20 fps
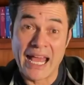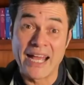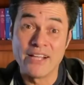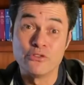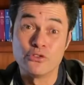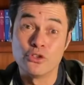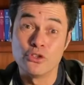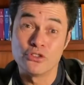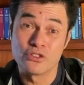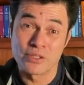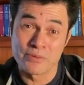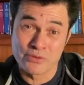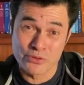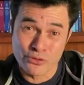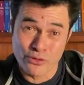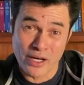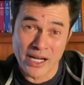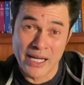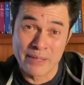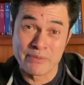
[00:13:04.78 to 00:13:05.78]
And do
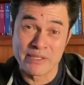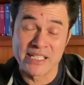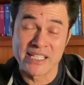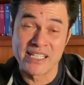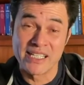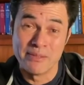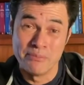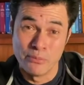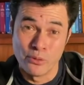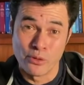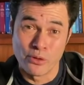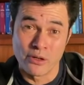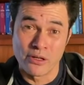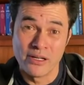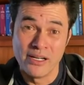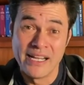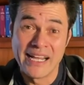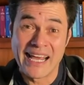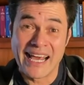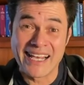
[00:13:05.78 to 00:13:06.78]
subscribe to hear more
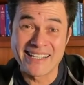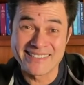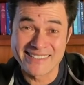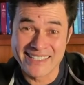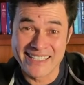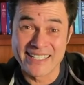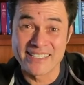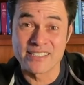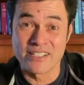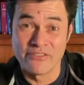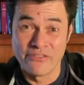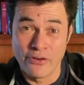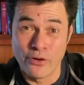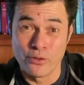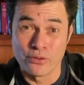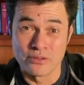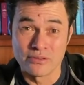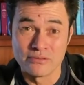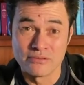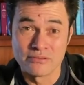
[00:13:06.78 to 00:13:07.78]
as things
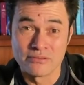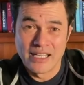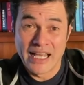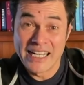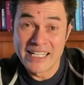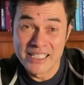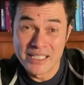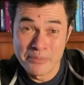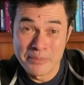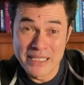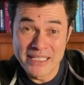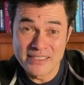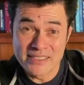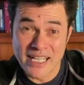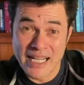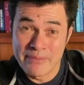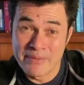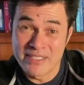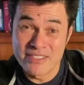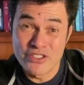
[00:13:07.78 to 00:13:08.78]
unfold. And in the
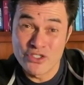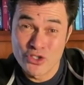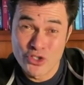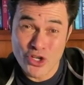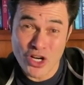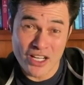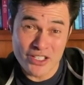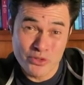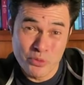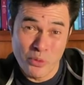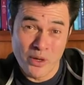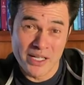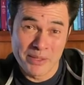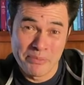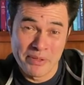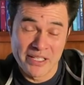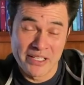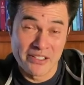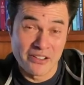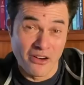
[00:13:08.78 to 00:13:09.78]
meantime, this is just one
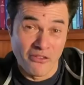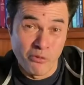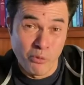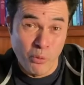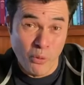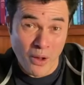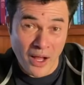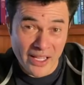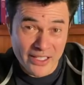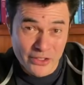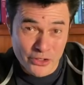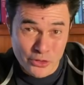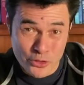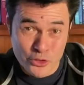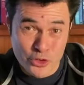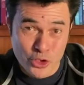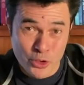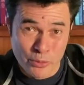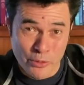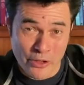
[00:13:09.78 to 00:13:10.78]
opinion of one
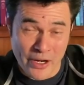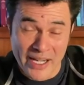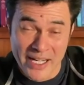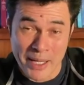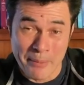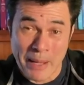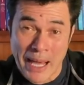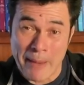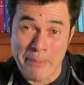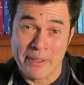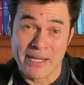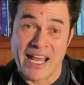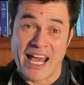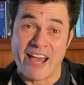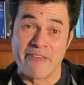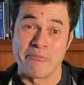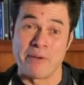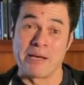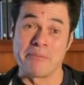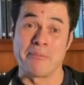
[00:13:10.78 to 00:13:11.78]
YouTuber, and I'm happy to
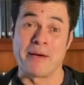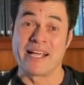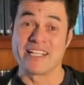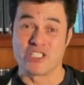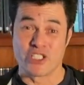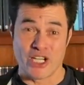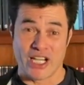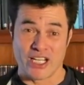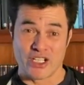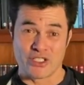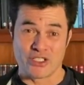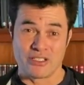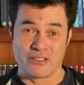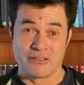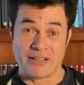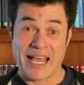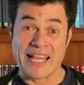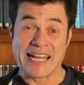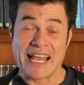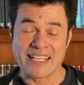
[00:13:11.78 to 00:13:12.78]
have my mind changed.
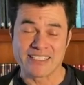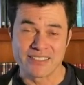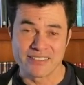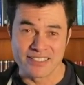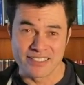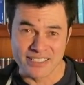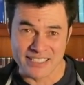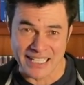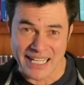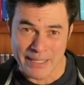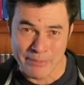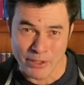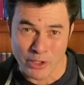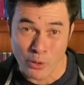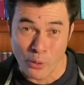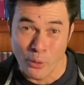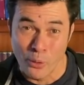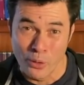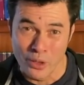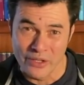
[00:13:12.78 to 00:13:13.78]
And as a disclaimer,
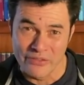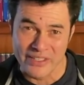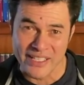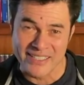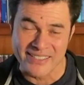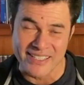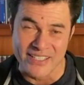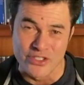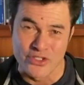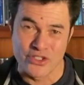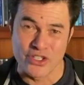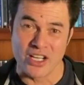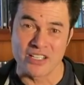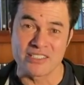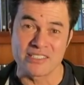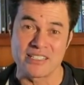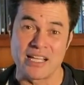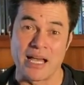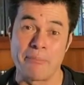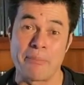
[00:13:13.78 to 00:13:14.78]
all of this is
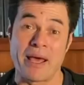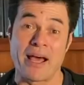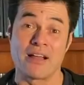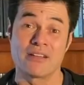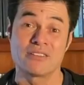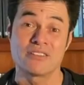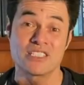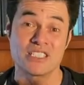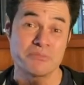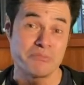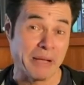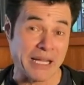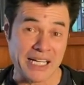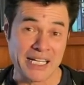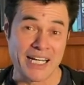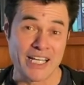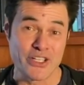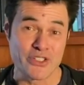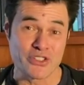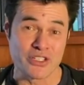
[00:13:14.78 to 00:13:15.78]
just about
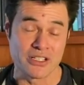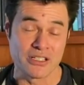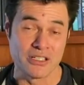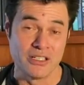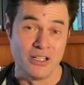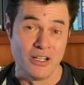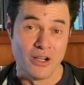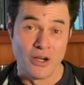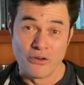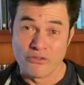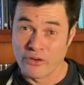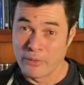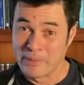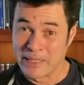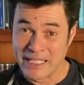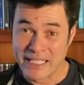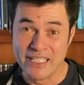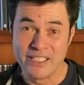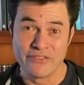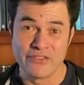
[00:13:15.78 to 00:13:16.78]
speculation from an
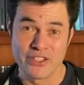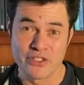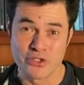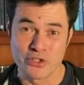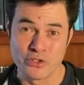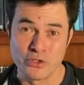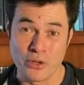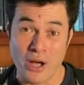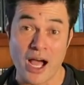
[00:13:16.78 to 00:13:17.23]
individual.